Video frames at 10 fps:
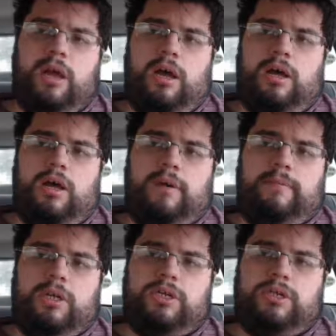
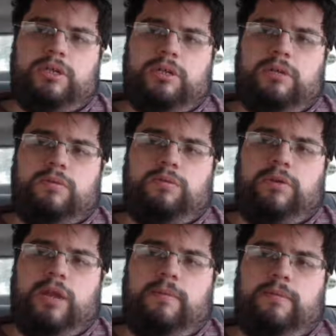I'm not sure
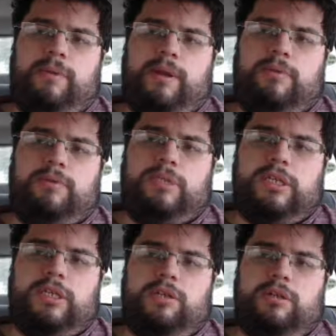when I'm going to be able
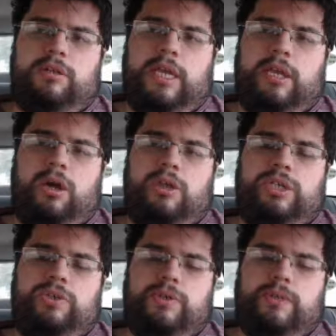to get
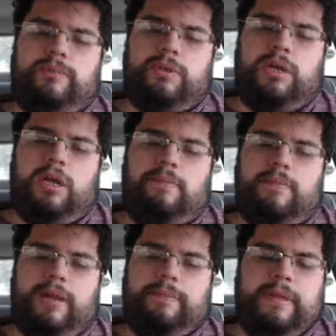onto it, but
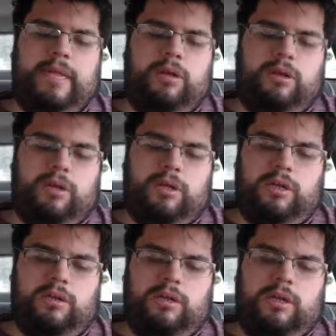I plan
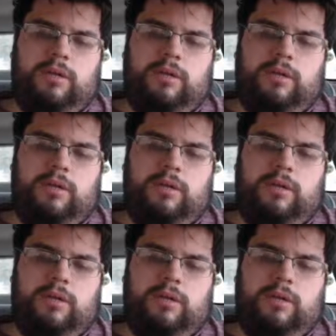on